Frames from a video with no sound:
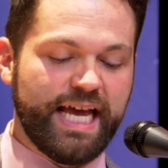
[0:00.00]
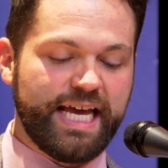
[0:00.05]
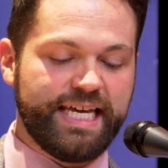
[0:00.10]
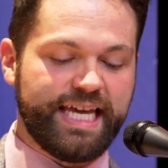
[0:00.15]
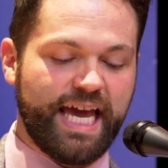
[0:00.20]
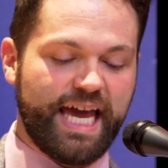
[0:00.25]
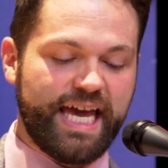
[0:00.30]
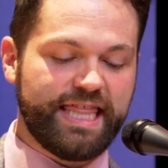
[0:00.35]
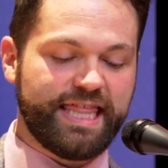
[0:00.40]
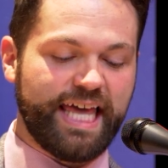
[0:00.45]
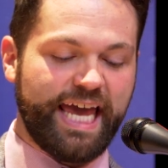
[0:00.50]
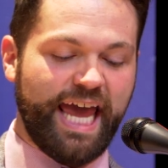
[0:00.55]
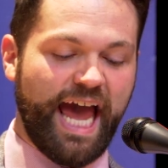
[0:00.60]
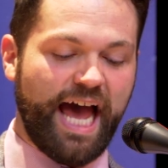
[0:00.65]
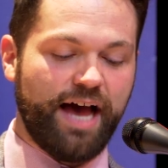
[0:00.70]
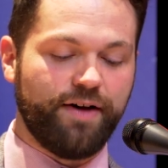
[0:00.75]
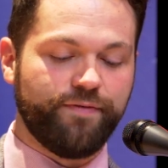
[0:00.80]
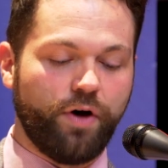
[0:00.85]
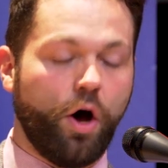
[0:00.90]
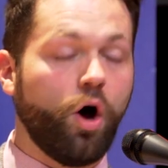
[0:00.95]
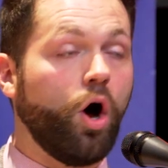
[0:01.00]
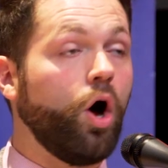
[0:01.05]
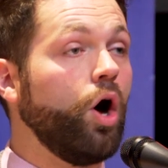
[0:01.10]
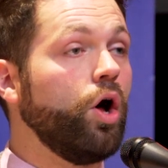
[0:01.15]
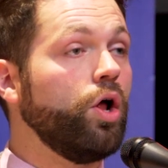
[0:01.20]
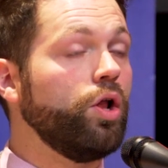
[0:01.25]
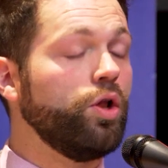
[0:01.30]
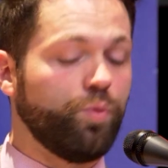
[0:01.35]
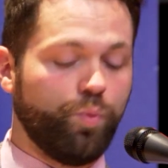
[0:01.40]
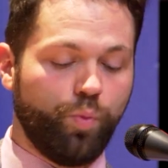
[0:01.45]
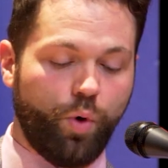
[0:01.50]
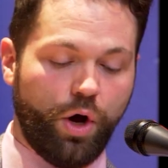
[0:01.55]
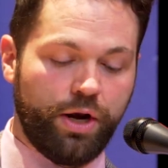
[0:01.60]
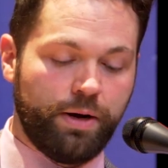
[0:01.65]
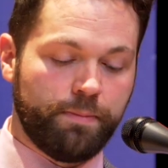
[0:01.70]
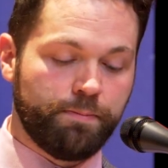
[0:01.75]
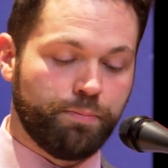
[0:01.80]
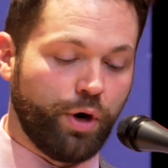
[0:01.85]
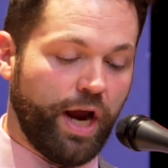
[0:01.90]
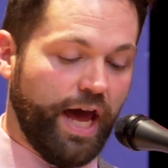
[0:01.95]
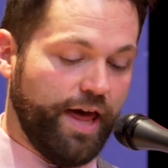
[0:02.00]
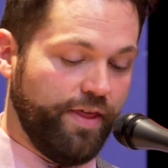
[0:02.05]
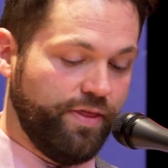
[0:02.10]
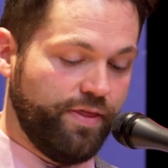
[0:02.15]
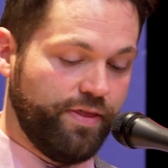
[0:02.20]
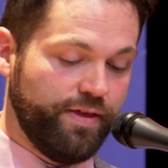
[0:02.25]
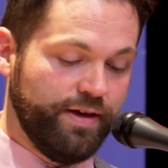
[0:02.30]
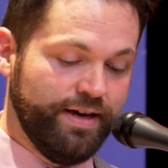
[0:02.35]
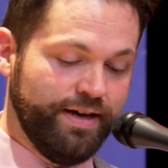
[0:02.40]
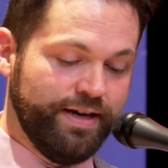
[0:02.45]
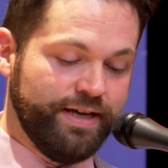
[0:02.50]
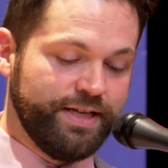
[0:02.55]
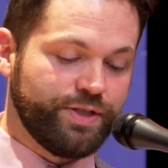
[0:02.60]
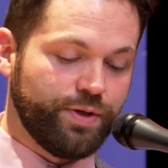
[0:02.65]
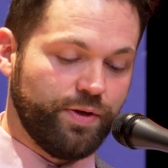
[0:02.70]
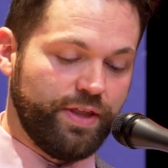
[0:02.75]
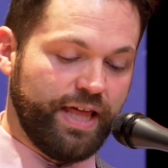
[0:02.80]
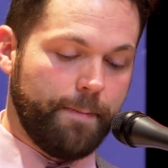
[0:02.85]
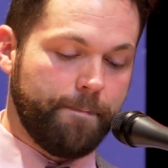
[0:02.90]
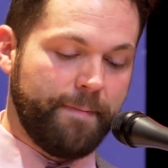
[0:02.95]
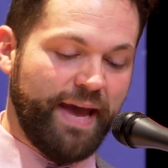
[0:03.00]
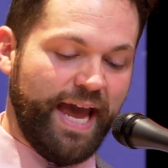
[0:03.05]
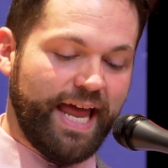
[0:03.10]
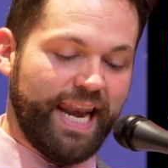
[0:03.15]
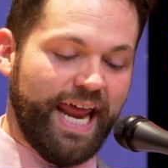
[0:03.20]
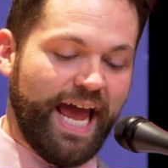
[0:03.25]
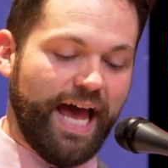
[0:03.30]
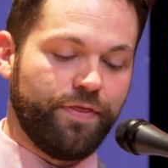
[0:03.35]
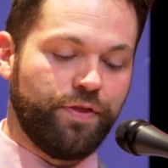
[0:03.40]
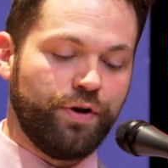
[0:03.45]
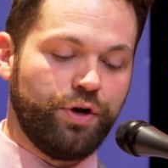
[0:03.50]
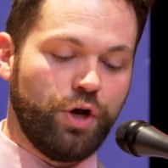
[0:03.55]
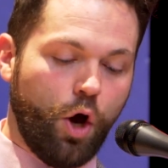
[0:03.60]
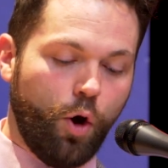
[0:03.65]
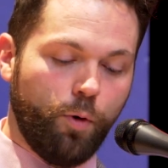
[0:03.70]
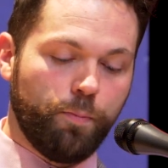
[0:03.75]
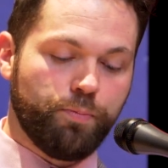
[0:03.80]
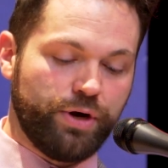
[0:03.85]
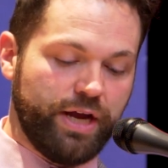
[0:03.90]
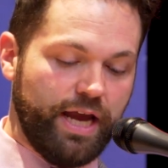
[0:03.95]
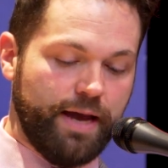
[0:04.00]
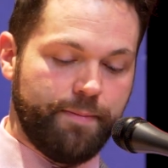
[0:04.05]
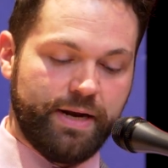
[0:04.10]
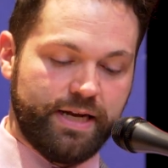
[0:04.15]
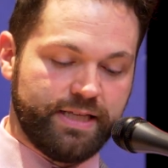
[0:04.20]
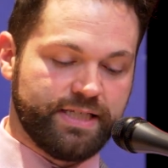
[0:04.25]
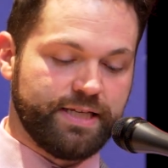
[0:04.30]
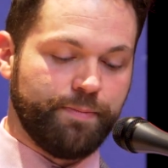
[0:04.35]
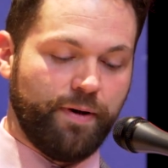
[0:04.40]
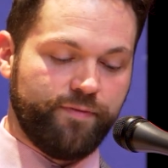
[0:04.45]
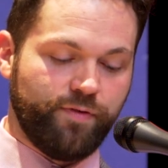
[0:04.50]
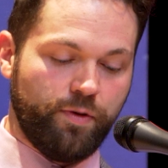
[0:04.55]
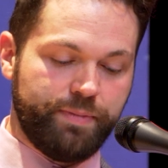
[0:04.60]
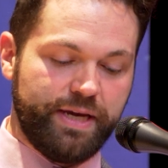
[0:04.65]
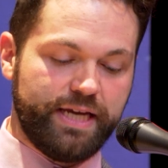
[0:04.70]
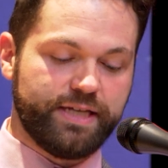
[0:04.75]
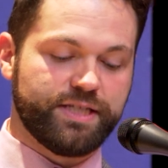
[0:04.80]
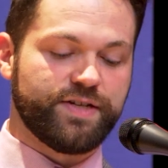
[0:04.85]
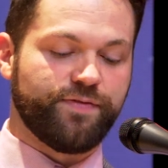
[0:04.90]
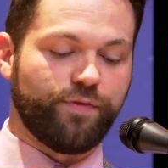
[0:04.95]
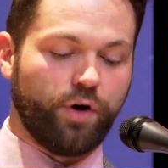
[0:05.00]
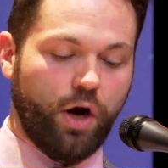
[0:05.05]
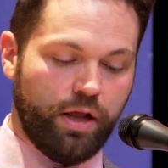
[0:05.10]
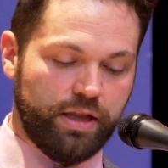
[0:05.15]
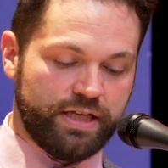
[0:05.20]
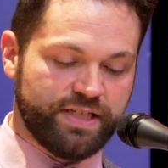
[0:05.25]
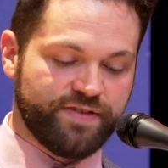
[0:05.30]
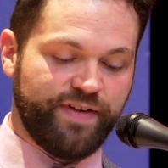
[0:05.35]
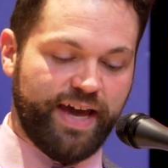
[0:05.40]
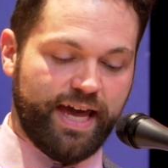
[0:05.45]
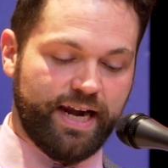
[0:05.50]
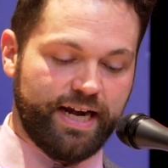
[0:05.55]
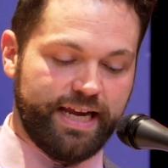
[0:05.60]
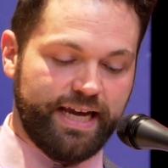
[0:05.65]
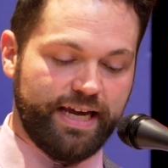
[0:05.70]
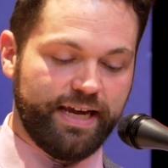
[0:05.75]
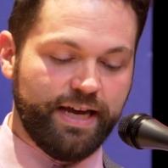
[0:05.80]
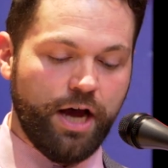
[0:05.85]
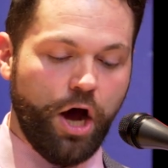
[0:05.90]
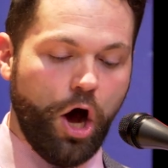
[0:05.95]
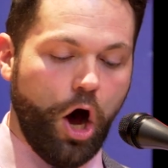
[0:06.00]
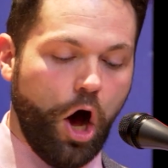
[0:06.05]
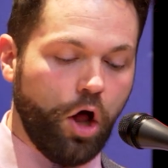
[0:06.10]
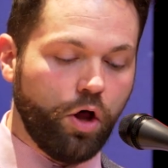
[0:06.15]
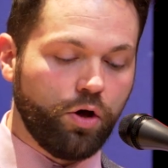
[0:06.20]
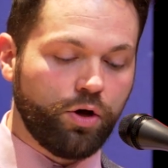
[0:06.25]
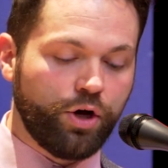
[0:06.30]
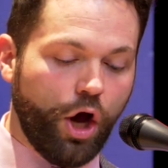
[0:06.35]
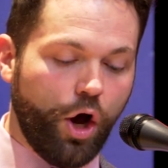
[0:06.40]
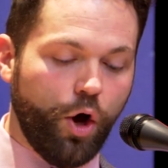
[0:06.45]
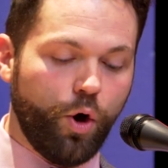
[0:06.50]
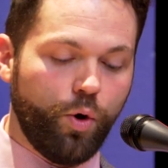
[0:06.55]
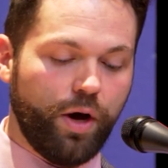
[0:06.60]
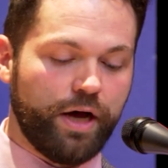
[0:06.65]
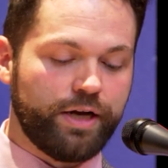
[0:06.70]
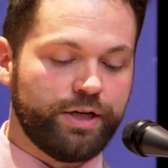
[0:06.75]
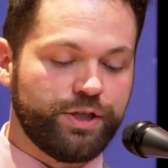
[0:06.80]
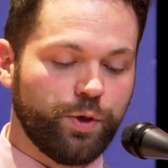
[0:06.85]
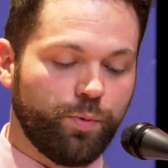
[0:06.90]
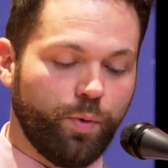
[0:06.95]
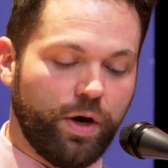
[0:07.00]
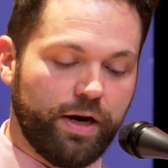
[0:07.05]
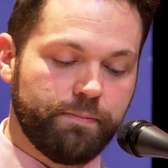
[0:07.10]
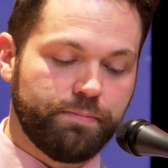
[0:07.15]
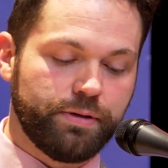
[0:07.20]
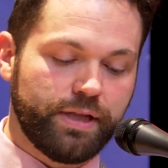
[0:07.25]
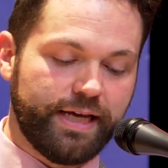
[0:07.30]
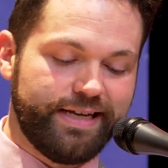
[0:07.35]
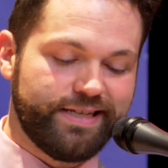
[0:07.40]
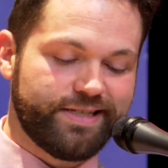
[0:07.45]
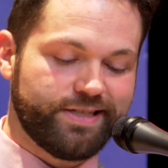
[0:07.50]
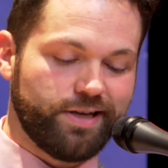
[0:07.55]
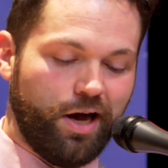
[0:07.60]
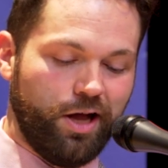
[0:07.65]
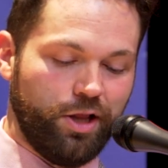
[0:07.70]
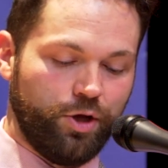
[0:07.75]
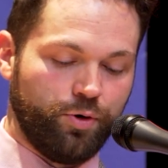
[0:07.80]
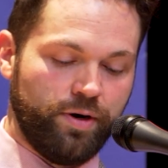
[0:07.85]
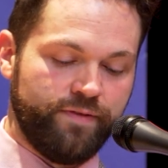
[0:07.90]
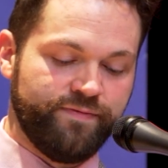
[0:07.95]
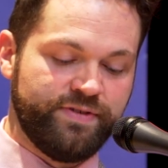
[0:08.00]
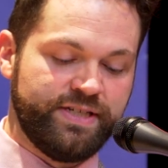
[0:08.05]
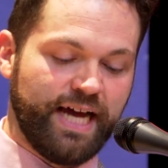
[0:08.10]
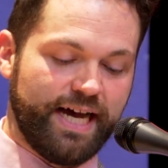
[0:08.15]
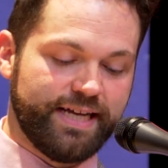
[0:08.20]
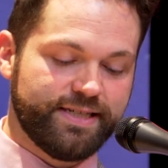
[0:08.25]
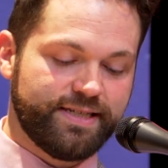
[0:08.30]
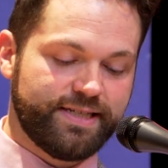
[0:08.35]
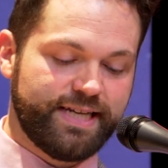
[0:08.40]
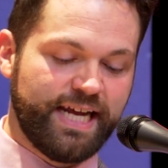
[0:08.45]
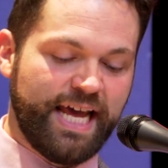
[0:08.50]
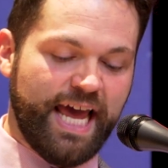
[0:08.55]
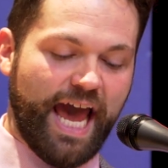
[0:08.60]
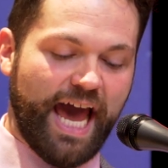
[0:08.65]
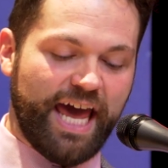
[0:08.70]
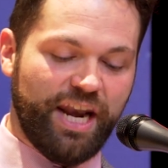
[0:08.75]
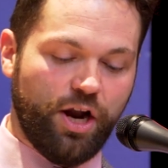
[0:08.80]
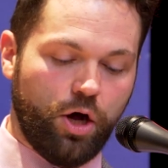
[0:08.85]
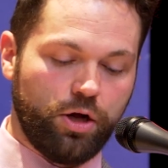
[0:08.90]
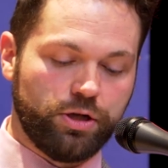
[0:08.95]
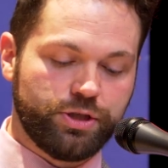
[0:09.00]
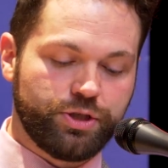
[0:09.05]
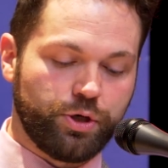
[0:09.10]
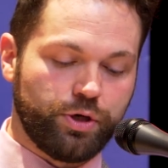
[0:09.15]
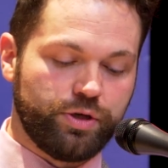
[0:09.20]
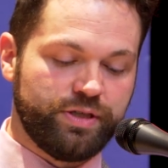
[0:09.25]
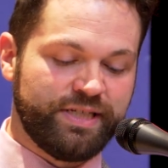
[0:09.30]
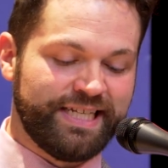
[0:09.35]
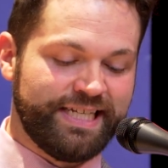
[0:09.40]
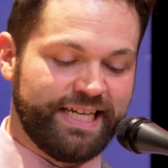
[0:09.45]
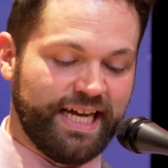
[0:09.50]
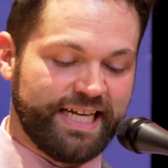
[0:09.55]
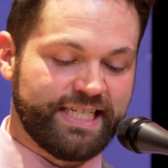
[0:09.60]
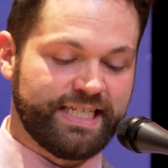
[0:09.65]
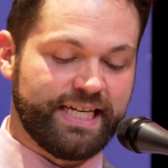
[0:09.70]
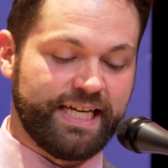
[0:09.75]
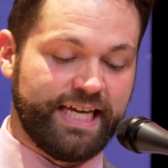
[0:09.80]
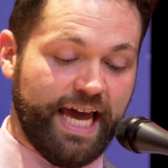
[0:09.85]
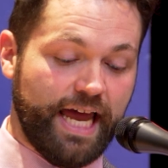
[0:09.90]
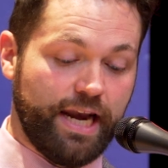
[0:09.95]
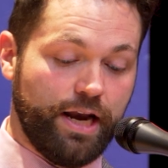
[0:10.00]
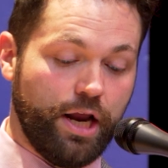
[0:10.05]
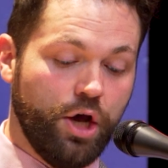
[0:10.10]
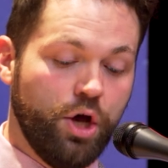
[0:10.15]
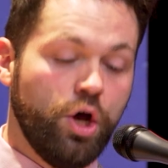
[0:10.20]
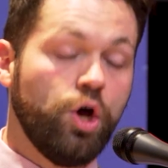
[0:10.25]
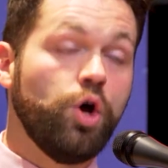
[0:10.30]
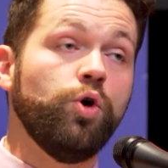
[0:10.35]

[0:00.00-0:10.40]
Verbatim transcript: Yea, they have all one breath so that man hath no preeminence above a beast, for all is vanity. All go unto one place, all are of dust, and all turn to dust again.